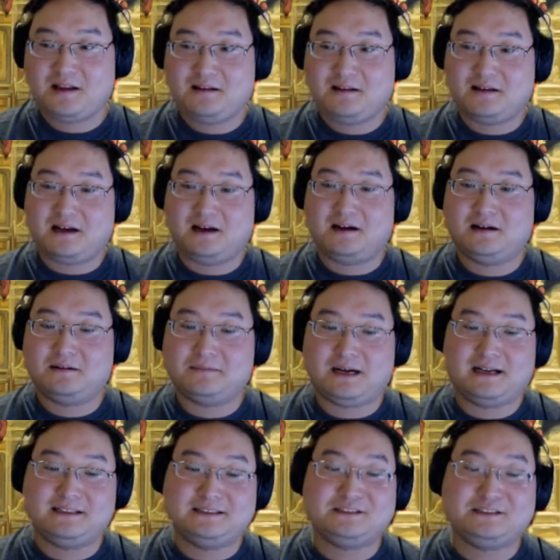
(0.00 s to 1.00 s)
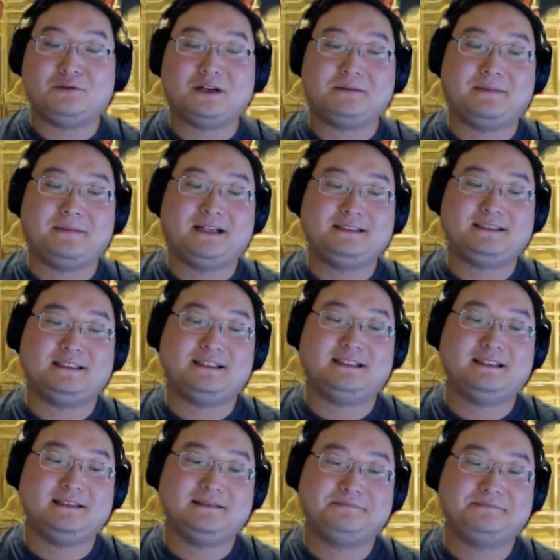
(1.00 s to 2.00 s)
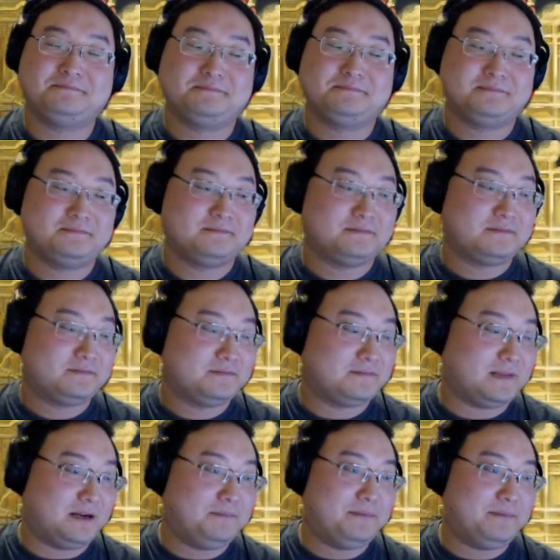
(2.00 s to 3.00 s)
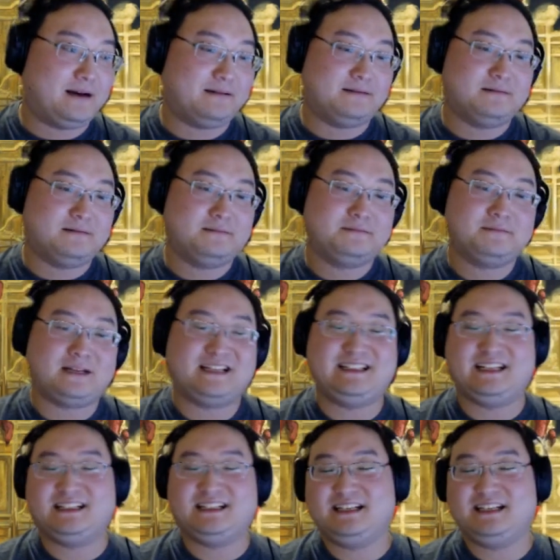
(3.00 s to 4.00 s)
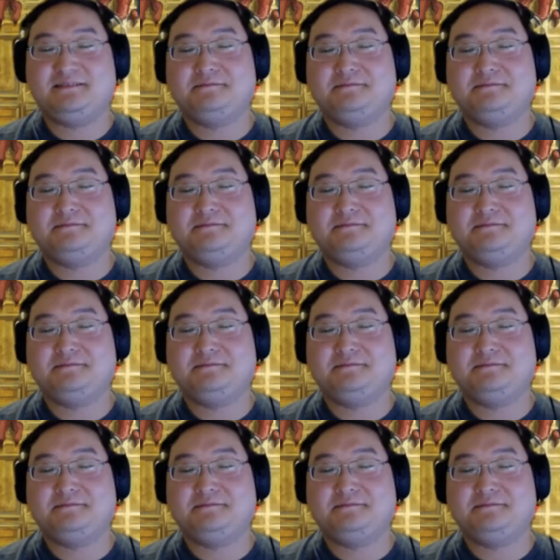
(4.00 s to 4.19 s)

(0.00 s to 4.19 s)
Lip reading: I do want to mention about identity.